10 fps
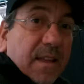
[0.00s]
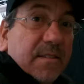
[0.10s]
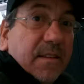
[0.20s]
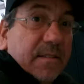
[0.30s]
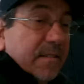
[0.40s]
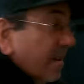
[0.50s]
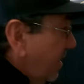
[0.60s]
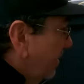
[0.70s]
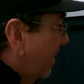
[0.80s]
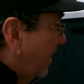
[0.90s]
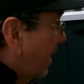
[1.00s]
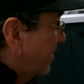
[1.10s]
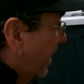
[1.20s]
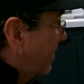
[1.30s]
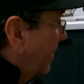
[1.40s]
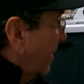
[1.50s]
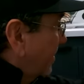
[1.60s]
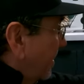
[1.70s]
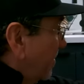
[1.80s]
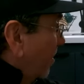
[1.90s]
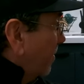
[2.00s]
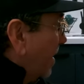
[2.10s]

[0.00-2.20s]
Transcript: I see the similar